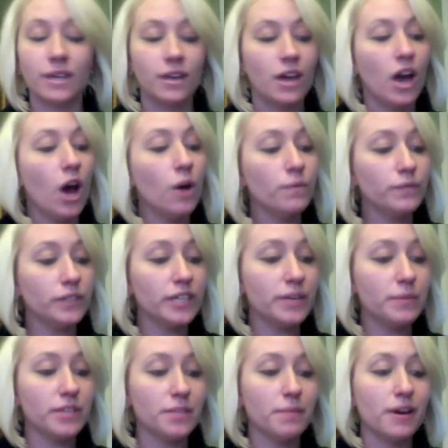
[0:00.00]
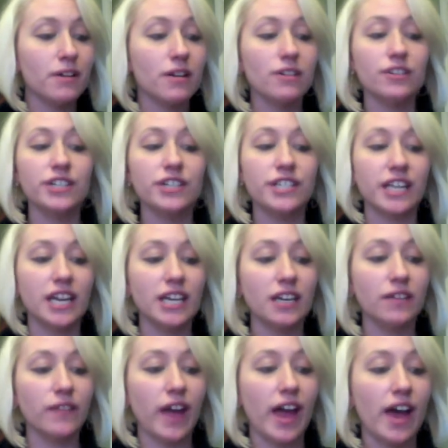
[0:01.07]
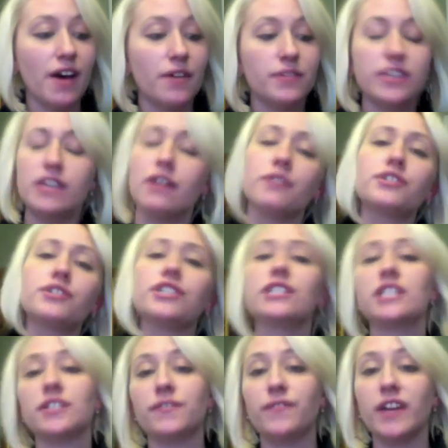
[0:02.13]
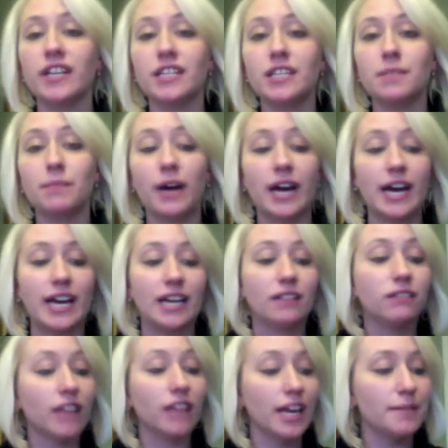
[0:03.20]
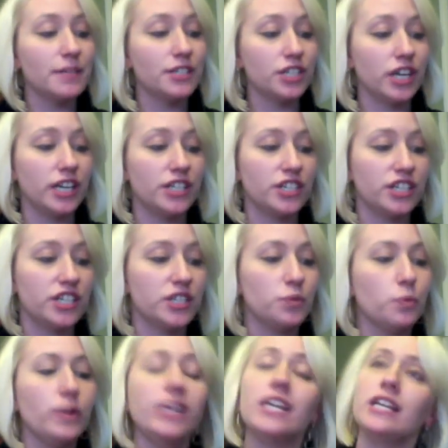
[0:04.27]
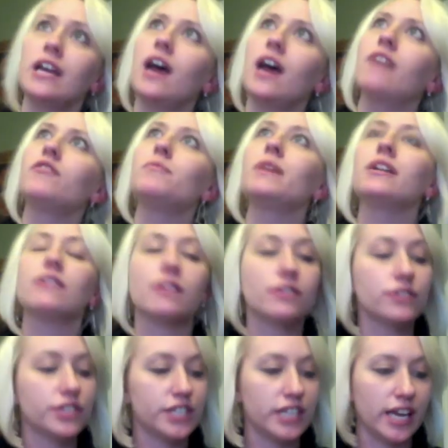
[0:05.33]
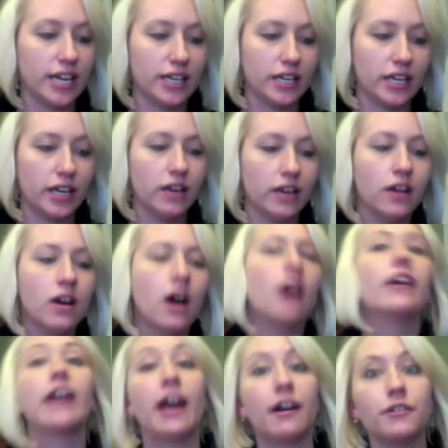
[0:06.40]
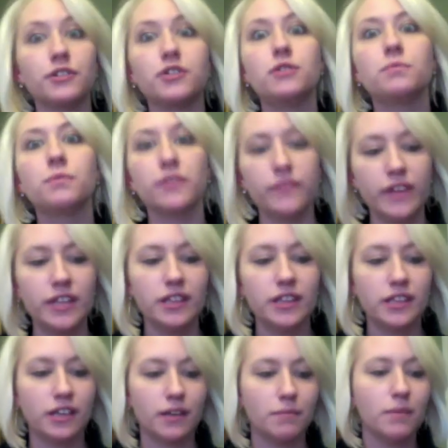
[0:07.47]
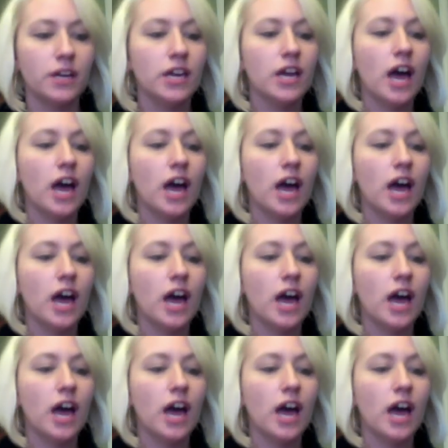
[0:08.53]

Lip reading: Hopefully, with a better understanding of how the ocean is affected by climate changes, we can have a better understanding on how to prevent them.